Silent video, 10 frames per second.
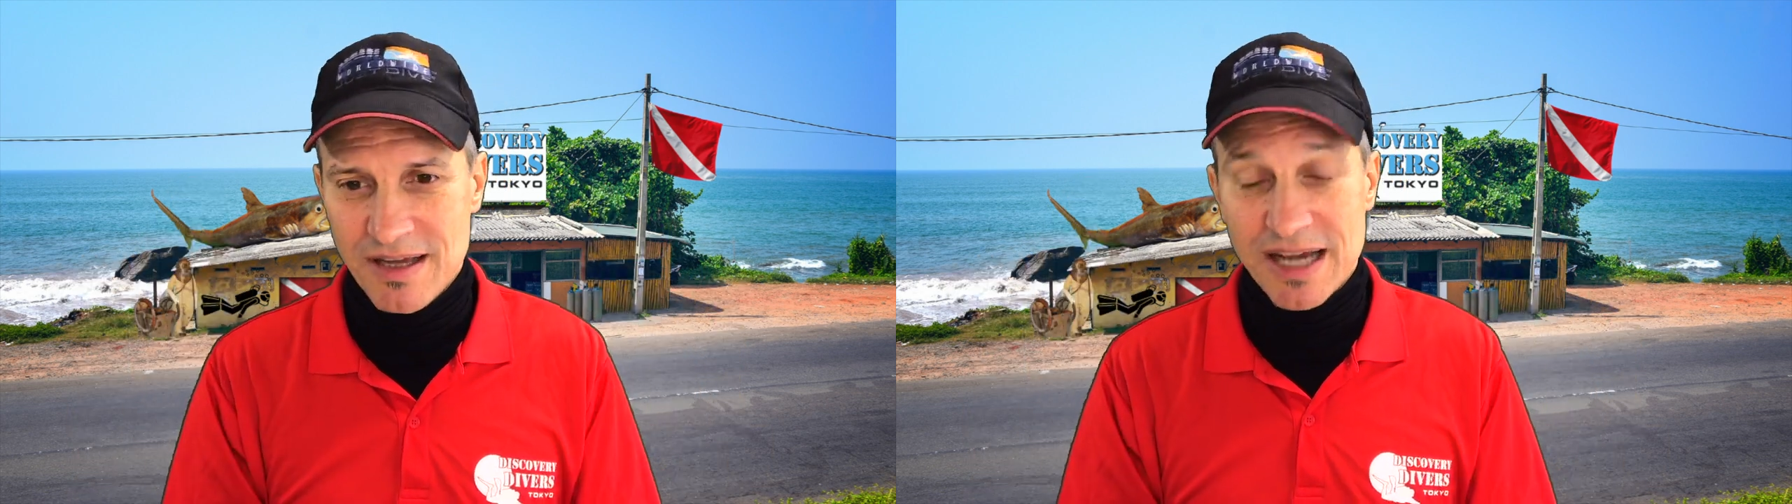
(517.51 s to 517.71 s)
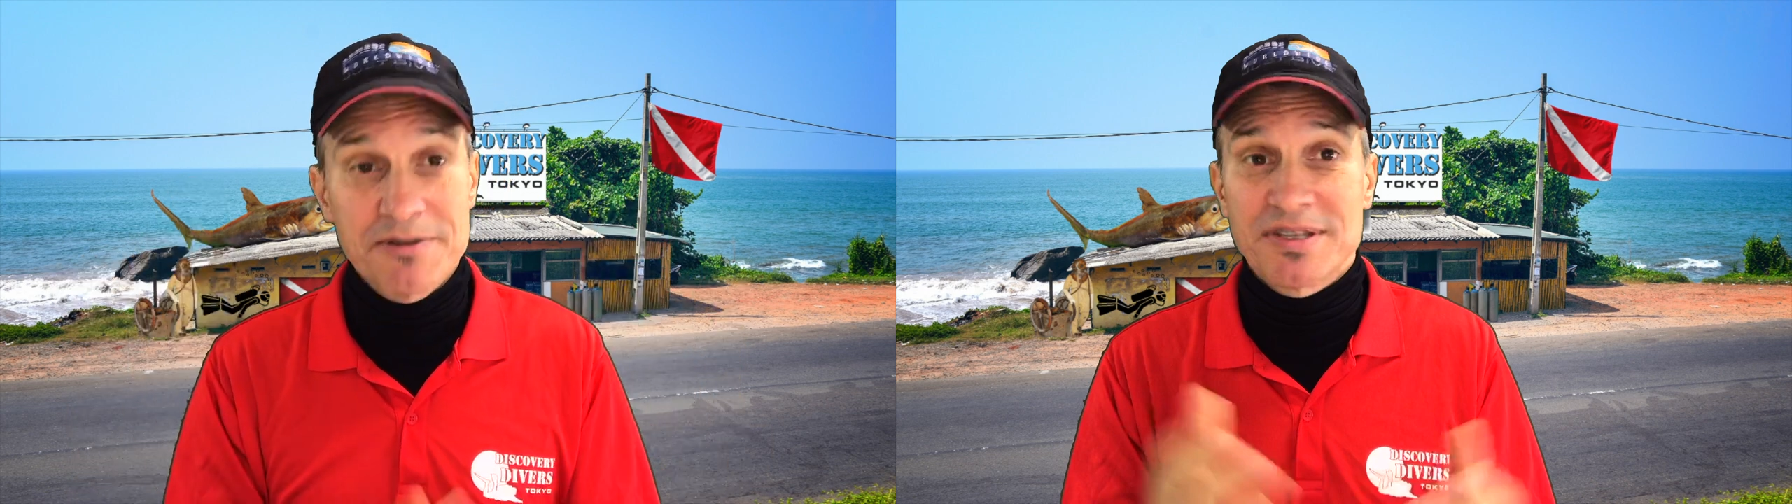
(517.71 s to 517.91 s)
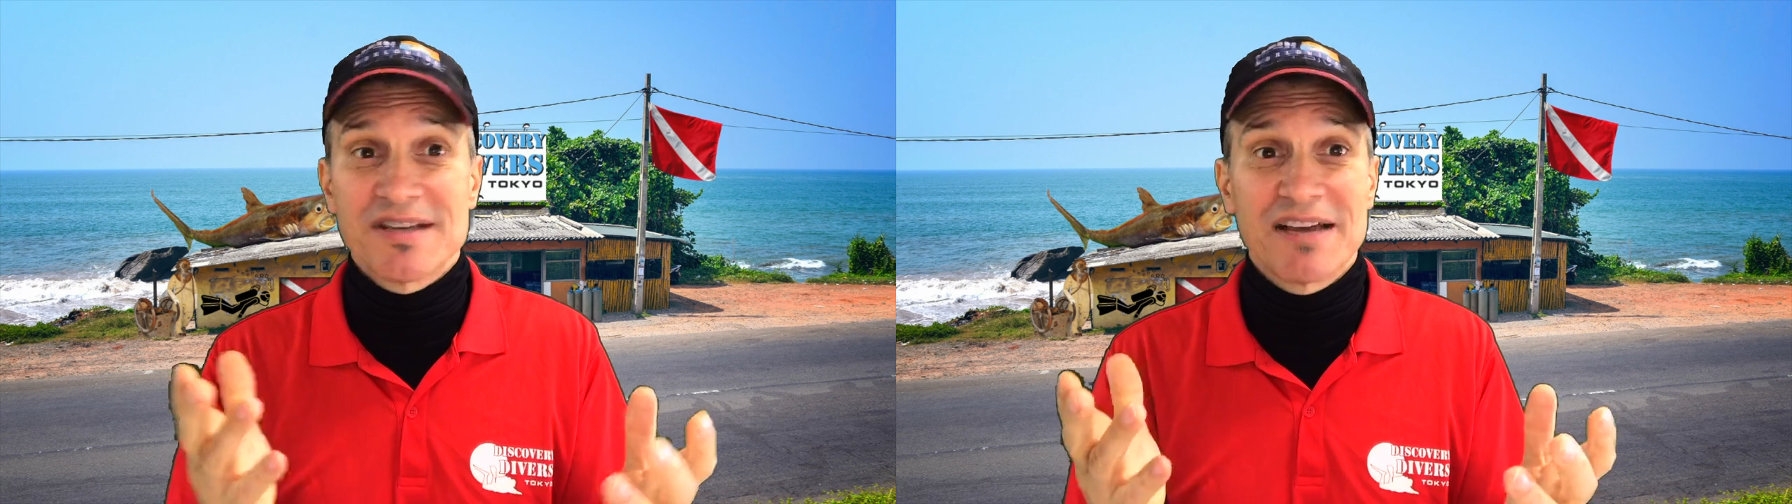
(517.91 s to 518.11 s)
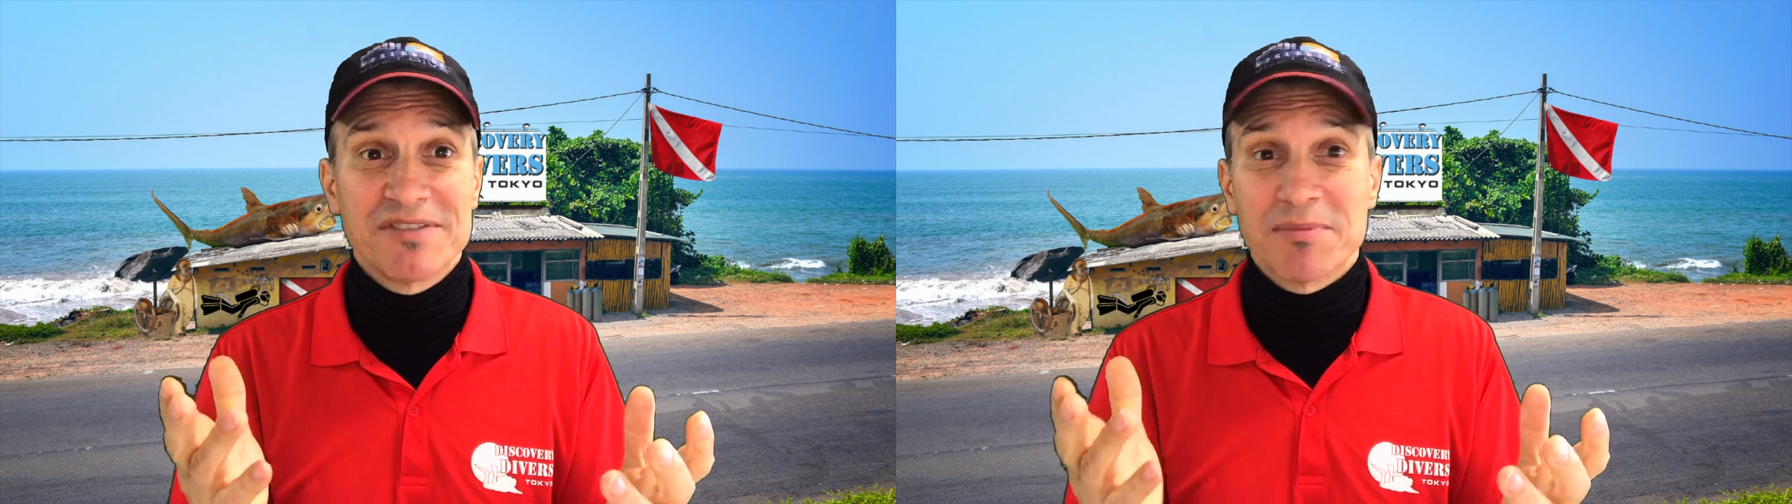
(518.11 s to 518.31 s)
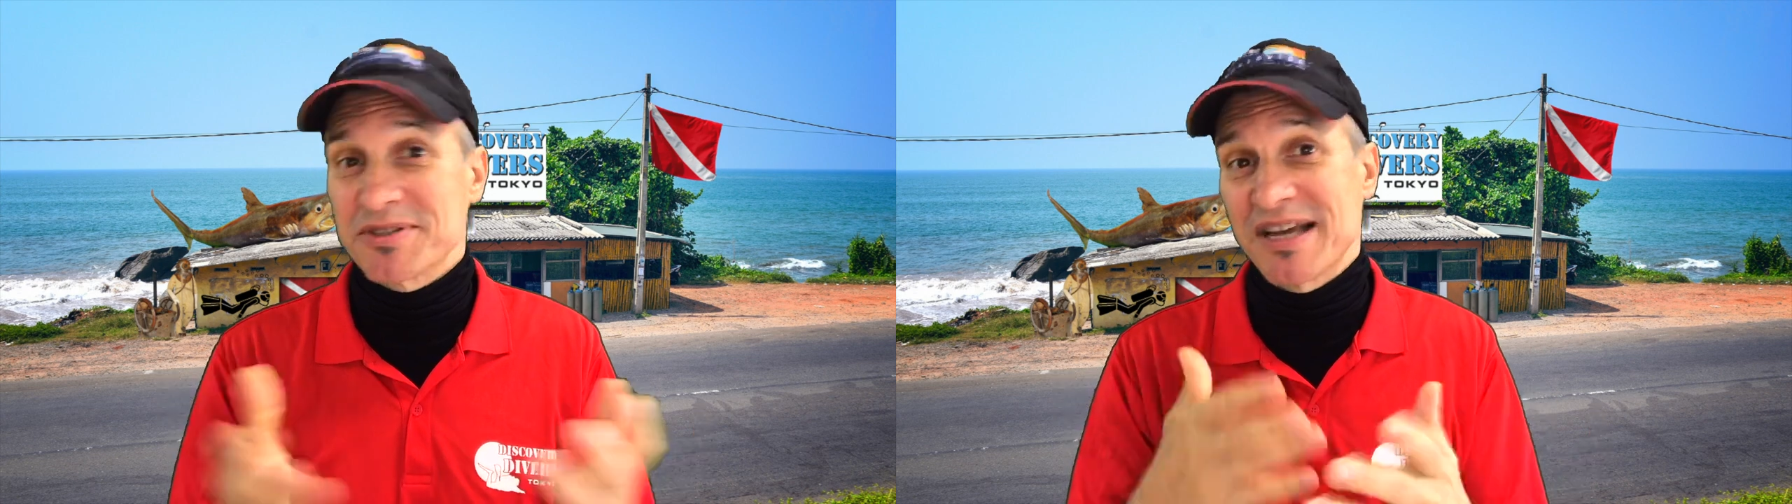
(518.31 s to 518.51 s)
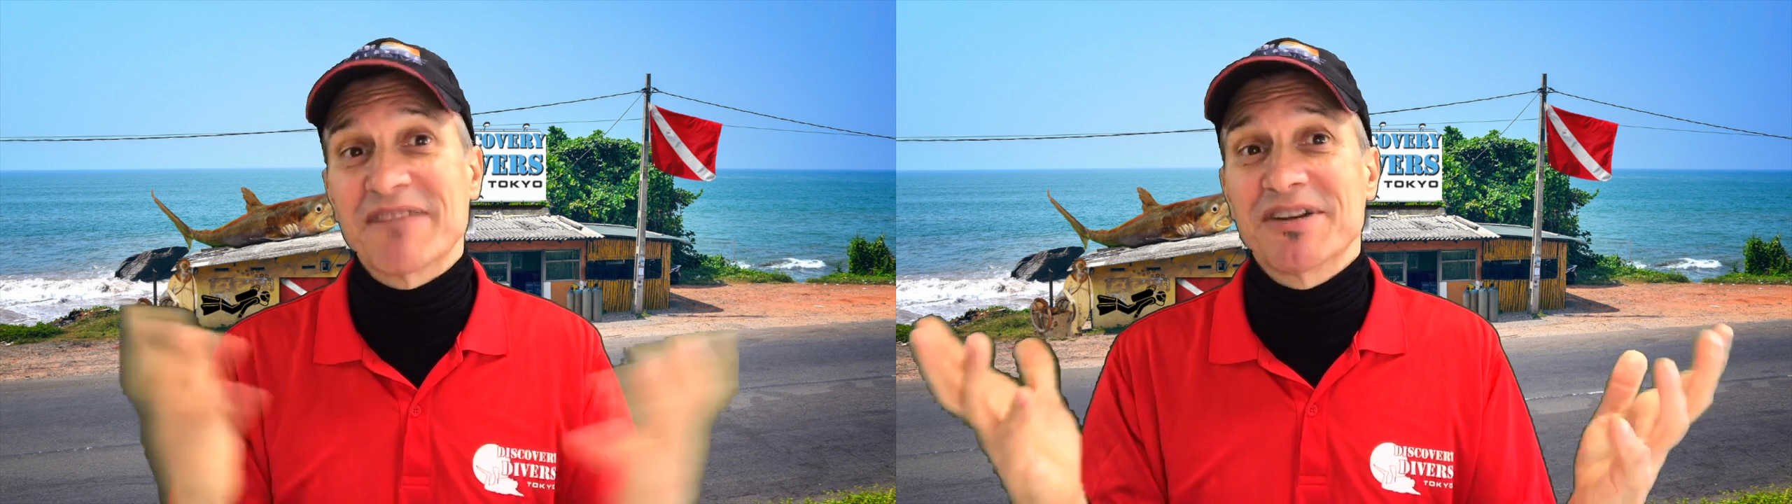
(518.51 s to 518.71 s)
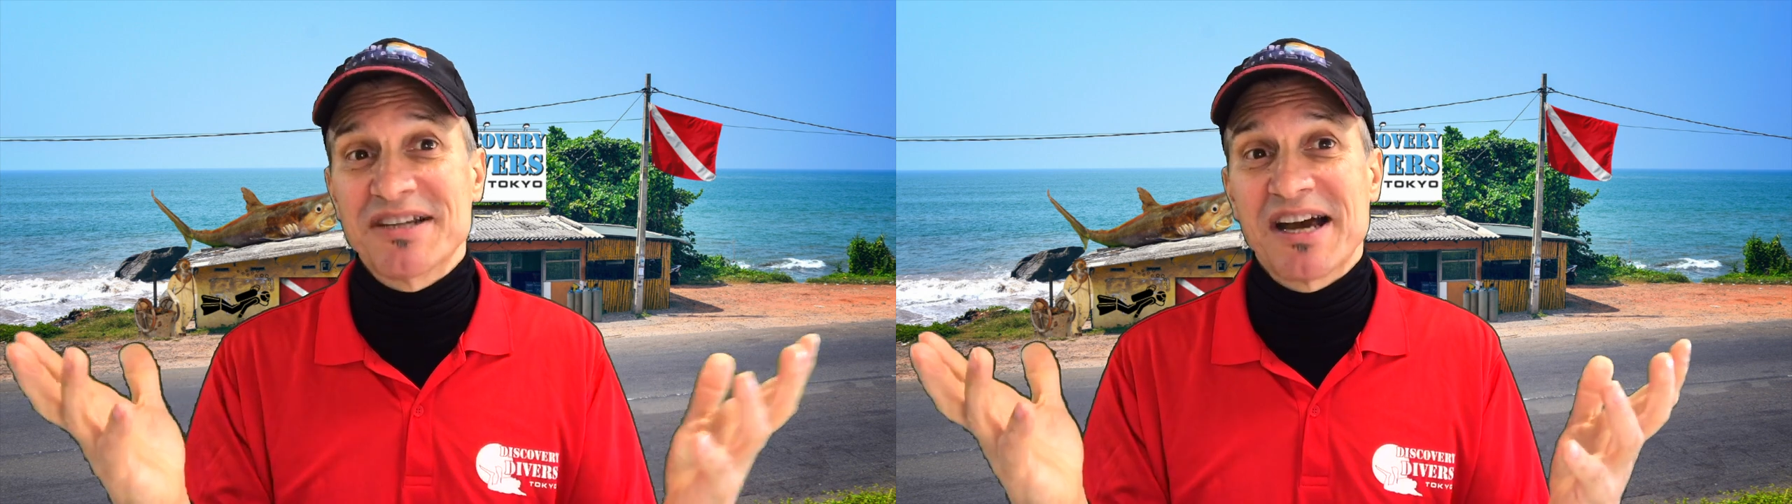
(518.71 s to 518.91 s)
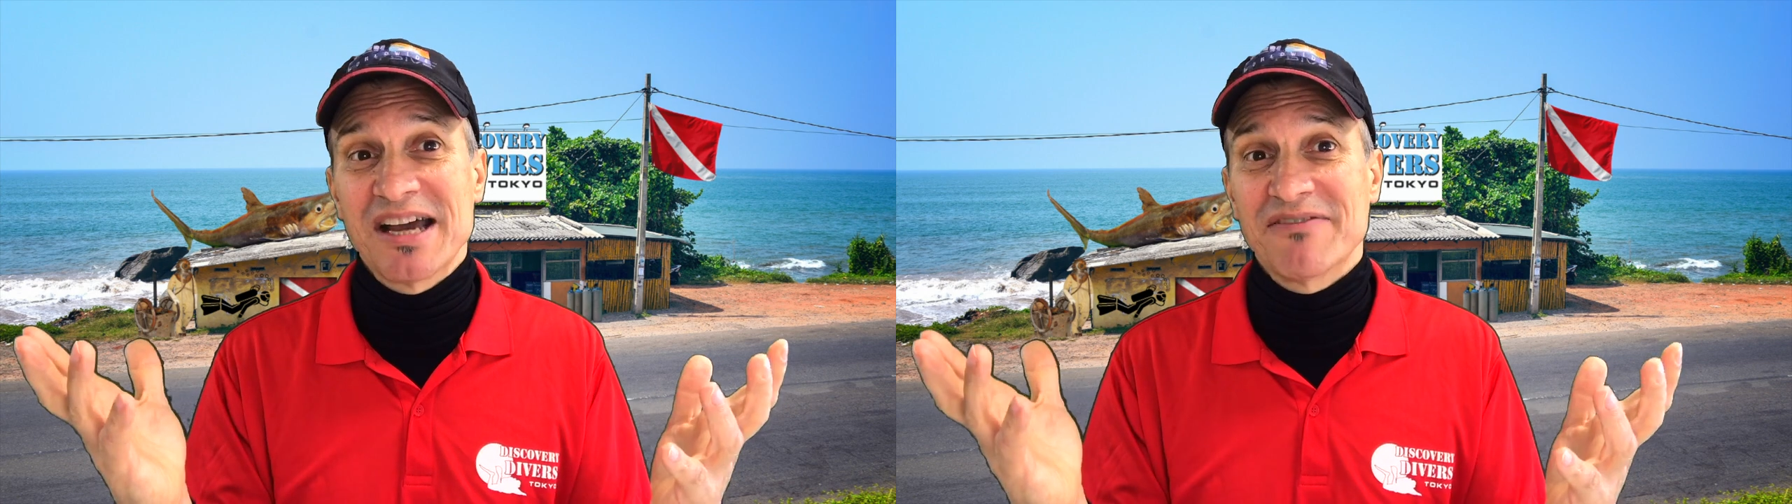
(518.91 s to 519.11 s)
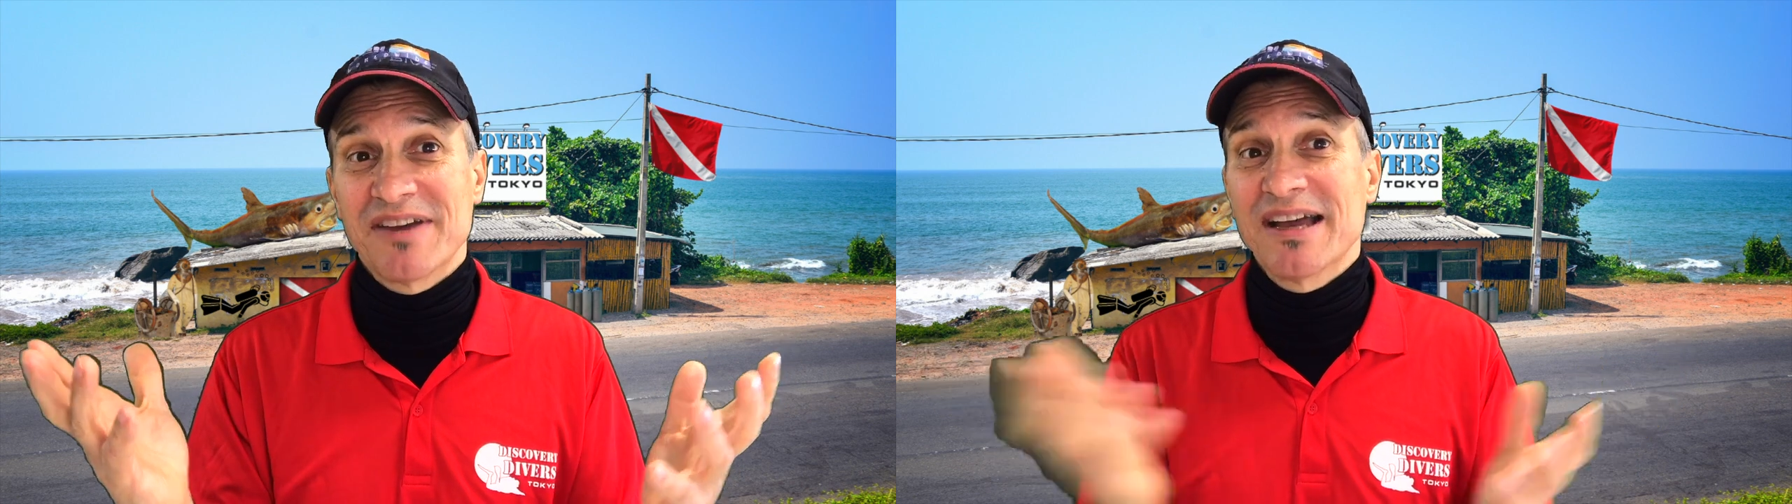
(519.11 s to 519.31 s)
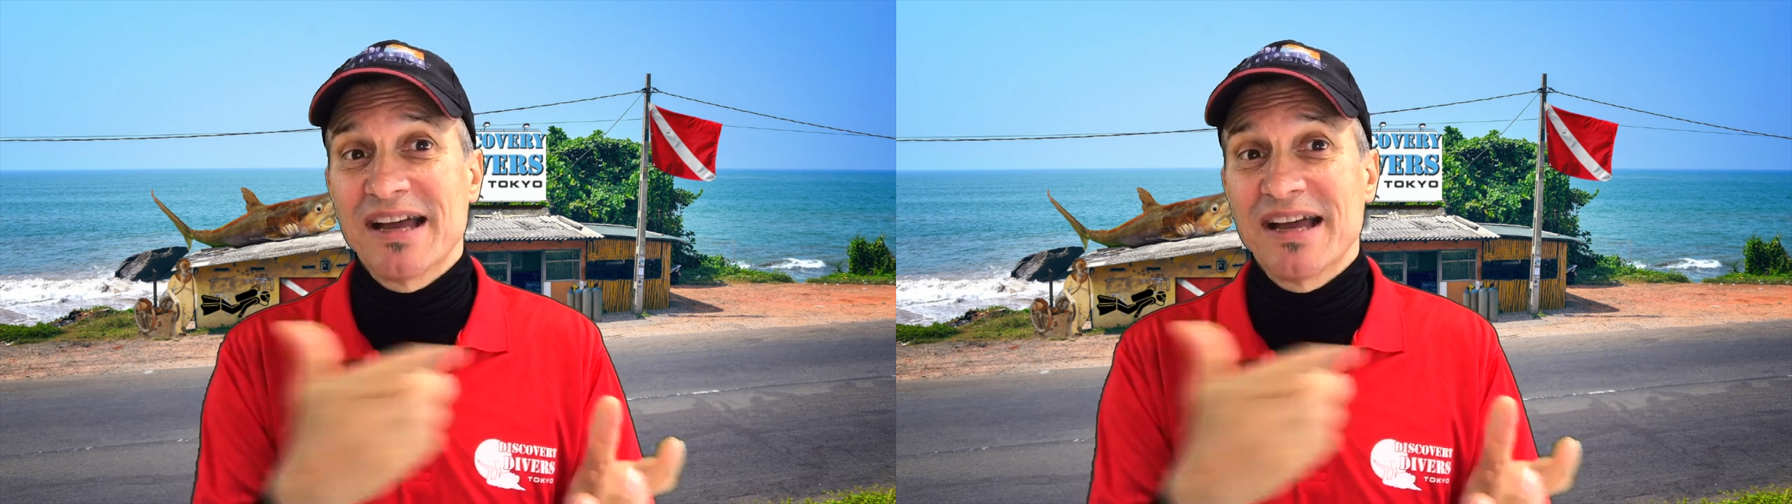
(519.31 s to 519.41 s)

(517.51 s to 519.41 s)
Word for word: i used to dive doubles on every dive at,